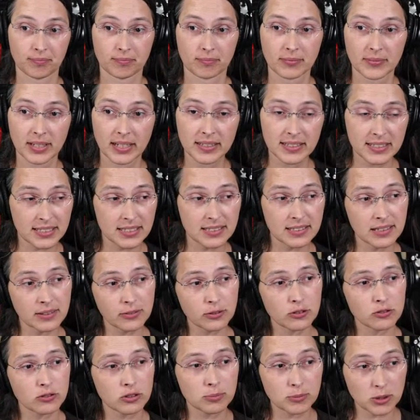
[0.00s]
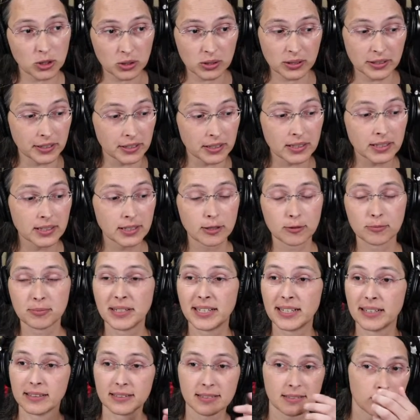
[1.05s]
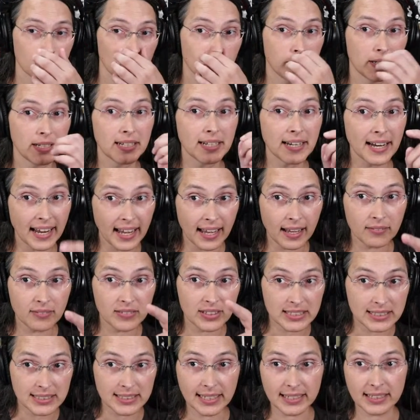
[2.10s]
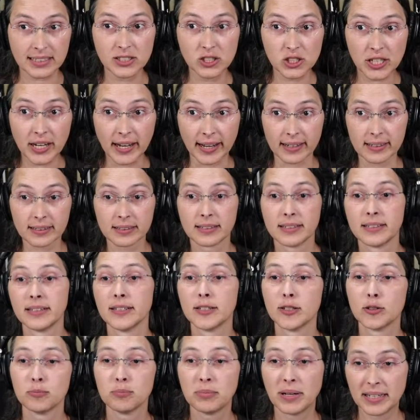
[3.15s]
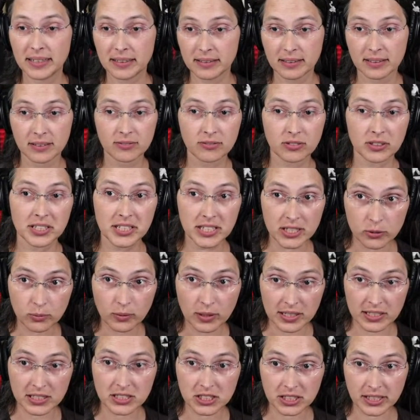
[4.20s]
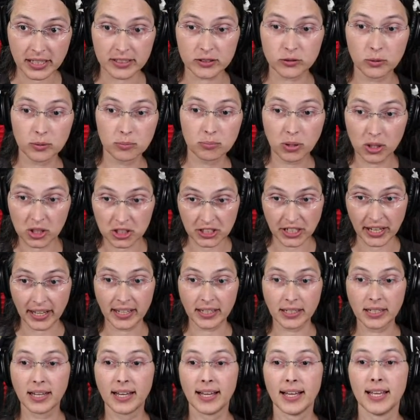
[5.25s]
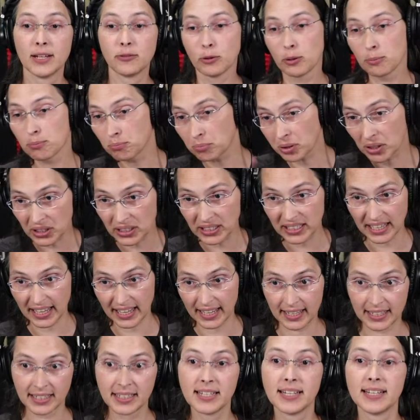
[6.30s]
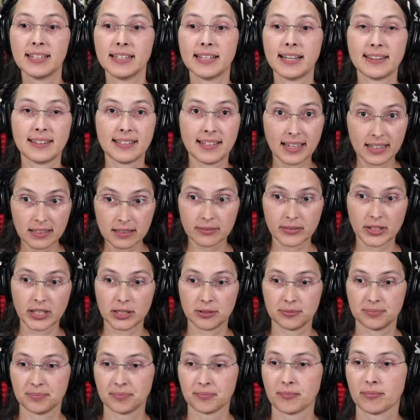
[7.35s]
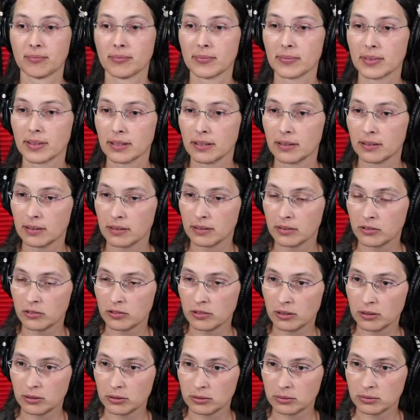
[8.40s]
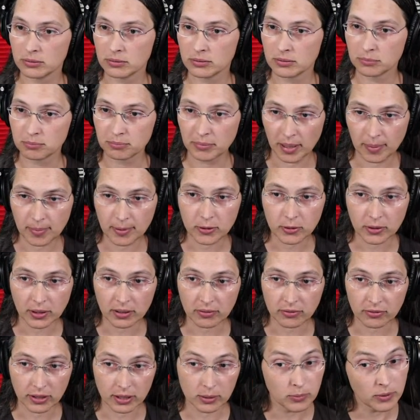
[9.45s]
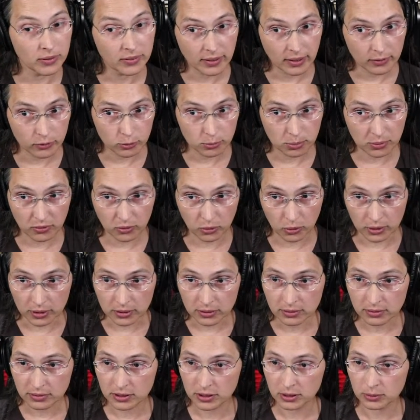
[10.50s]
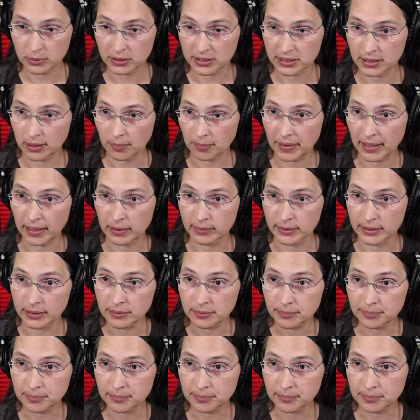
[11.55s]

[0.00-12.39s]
And this is different from earlier because we didn't have this second check, but for each one of these checks, we push A and we pull A at the end of it. So maybe trigger frame we've covered before, so we'll skip that one.